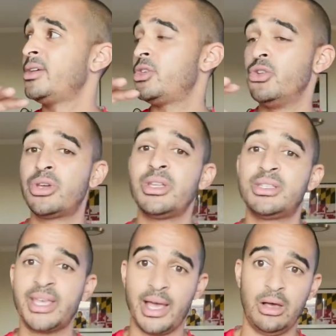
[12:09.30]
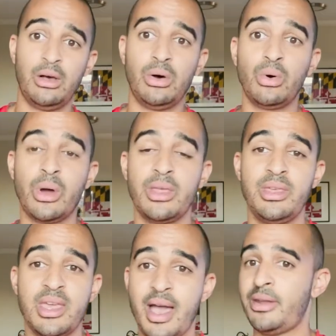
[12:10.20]
you can tell
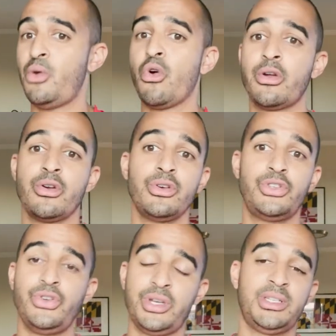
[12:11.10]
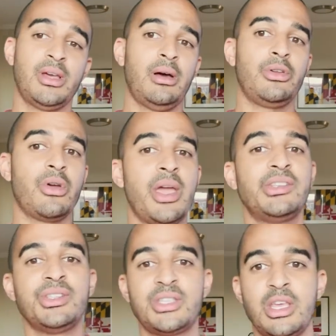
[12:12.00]
the county workers, you could tell your
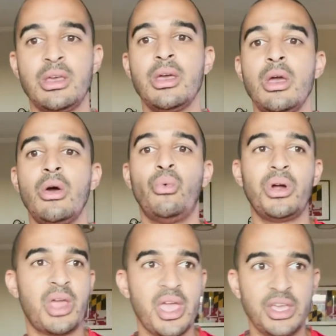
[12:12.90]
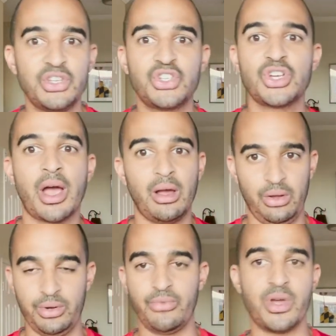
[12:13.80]
agency what age,
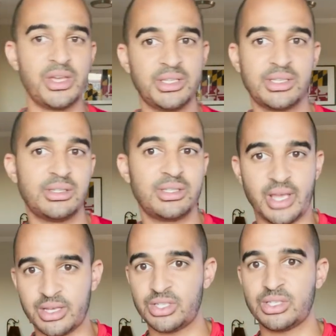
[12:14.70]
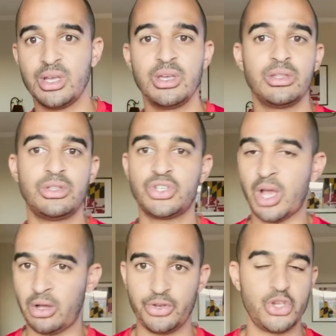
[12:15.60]
child, race, sex,
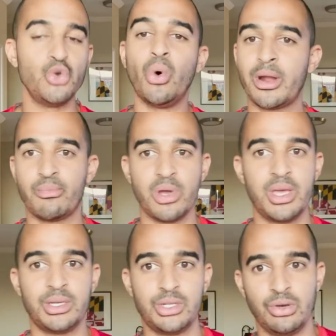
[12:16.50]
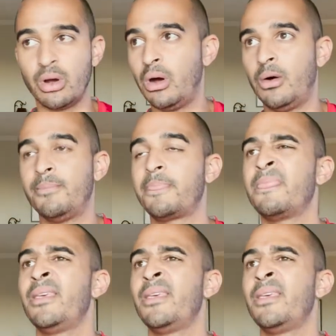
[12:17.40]
child you want to bring into your home.